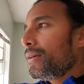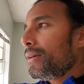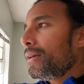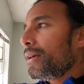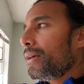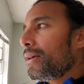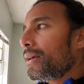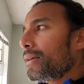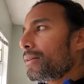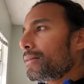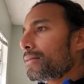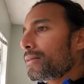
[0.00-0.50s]

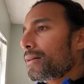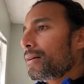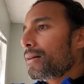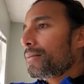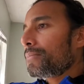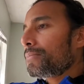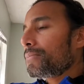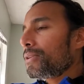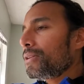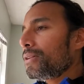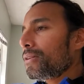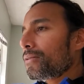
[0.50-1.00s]
And
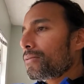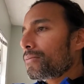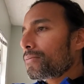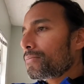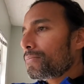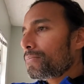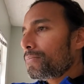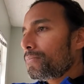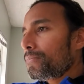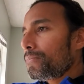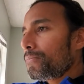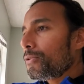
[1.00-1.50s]

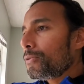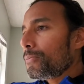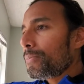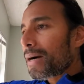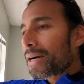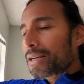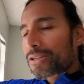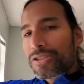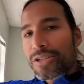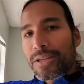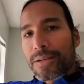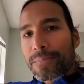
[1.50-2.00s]
you
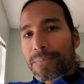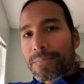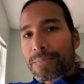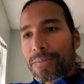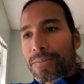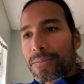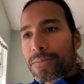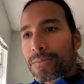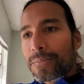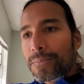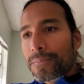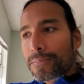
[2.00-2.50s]
buy
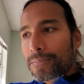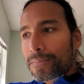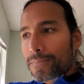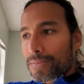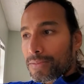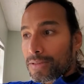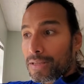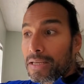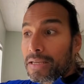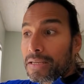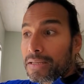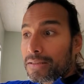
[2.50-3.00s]
cheap
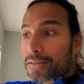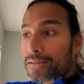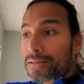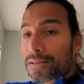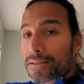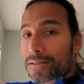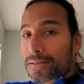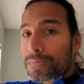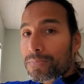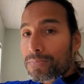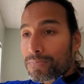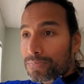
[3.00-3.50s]
things,
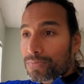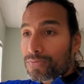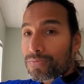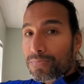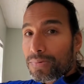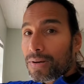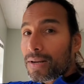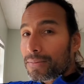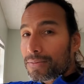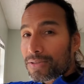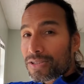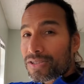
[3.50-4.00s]
it's
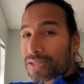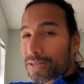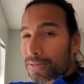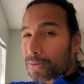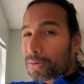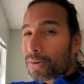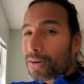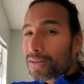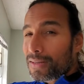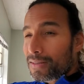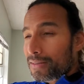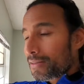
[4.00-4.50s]
probably cheap
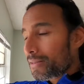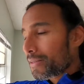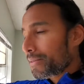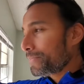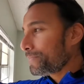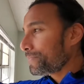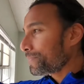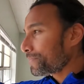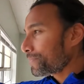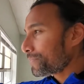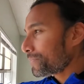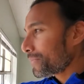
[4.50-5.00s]
quality.
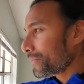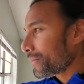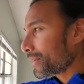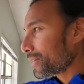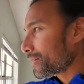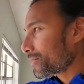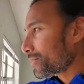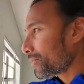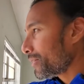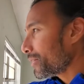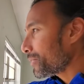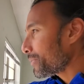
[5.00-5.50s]

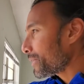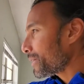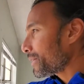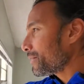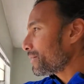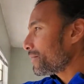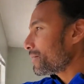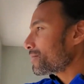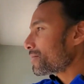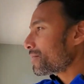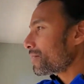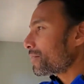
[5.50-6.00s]
So anyway,
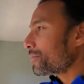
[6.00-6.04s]
that's it.